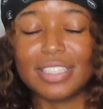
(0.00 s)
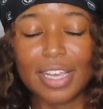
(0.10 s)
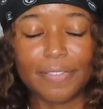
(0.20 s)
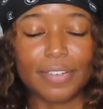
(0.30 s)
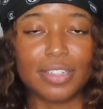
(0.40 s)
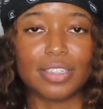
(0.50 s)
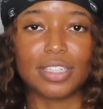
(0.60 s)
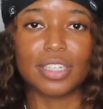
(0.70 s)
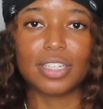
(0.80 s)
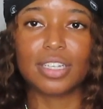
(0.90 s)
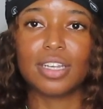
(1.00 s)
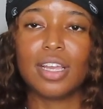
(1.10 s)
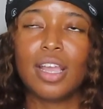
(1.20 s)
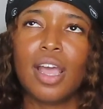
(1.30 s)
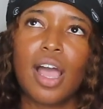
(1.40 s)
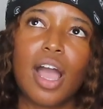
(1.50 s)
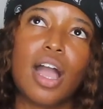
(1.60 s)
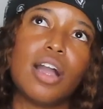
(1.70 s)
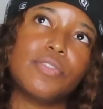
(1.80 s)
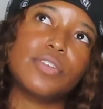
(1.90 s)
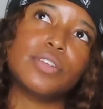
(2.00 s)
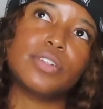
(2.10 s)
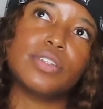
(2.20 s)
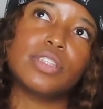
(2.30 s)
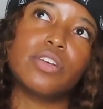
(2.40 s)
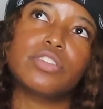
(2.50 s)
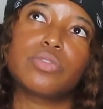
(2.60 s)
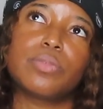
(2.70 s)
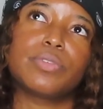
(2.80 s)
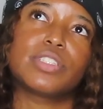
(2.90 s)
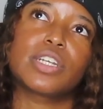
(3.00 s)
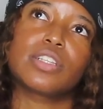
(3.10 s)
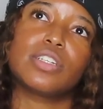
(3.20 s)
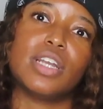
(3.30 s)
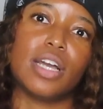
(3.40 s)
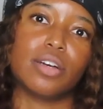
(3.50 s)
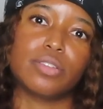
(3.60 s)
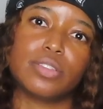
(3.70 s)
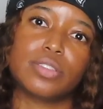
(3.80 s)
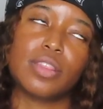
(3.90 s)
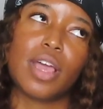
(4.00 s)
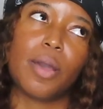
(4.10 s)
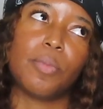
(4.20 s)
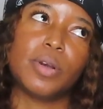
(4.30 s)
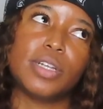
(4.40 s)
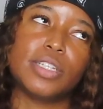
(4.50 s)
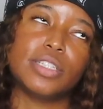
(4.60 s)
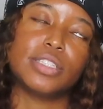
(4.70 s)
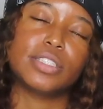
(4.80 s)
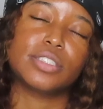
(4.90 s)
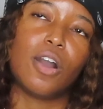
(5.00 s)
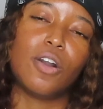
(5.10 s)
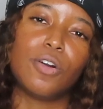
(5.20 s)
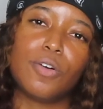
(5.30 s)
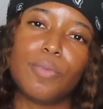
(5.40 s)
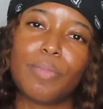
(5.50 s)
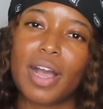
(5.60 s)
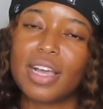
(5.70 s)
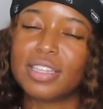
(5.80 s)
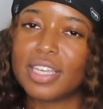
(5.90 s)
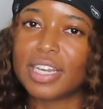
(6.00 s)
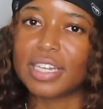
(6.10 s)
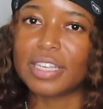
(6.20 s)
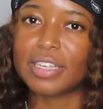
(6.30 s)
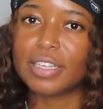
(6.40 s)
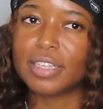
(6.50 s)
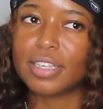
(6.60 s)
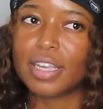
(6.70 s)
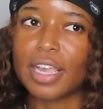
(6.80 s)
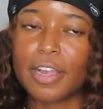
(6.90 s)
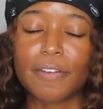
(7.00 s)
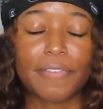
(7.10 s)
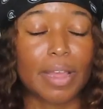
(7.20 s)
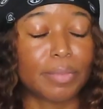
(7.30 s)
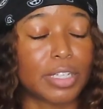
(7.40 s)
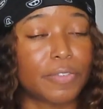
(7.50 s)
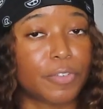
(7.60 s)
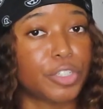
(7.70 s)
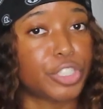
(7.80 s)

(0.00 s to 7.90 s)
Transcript: Definitely. However, there was one particular house that was owned by a lady and her family for